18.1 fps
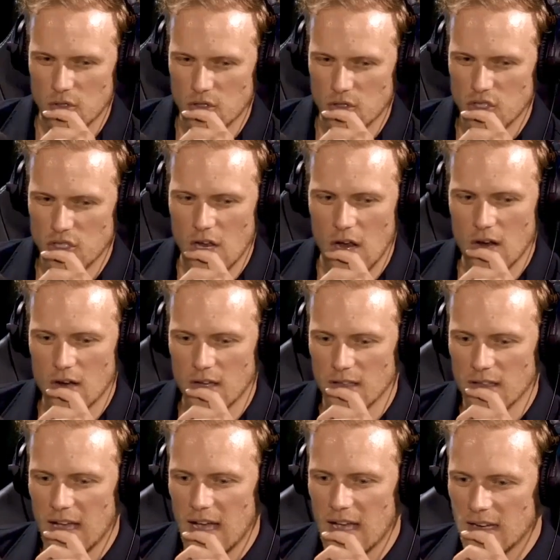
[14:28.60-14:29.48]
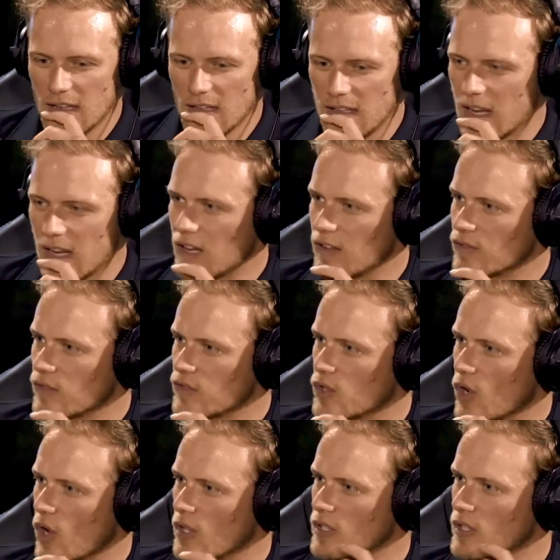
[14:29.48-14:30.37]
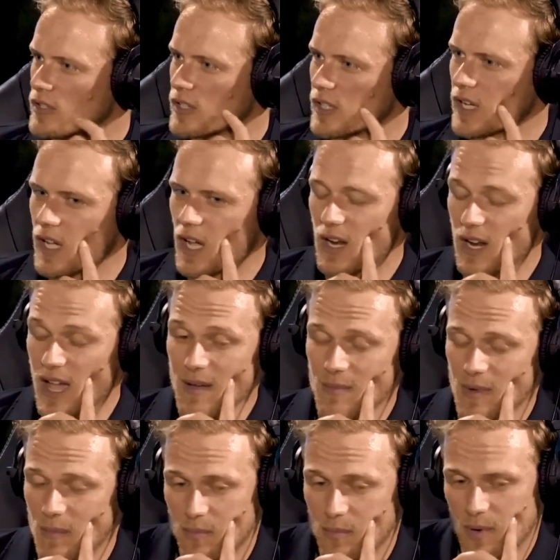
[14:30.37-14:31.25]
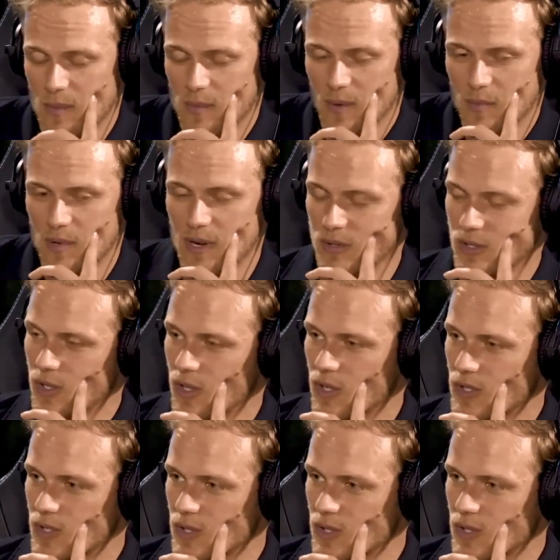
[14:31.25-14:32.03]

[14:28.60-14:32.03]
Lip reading: of sharing that love of Scotland. And I'm a proud Scot.